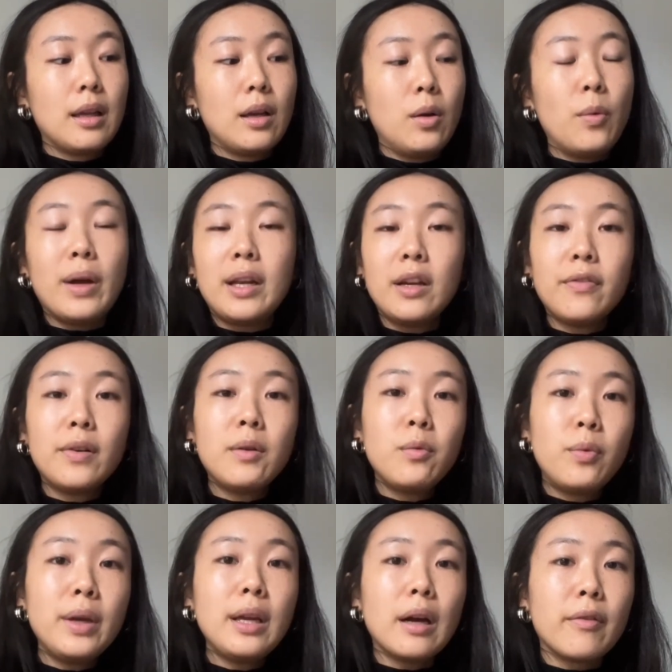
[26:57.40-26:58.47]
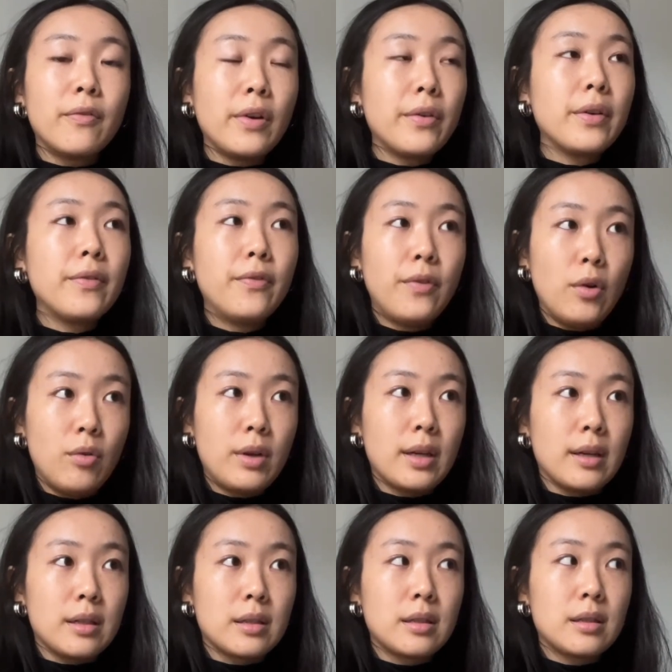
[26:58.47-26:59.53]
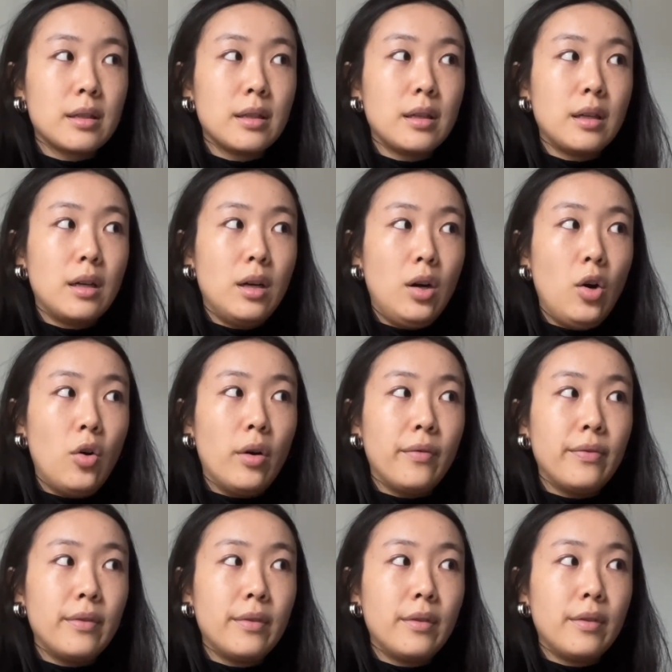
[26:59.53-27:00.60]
whenever we are very focused on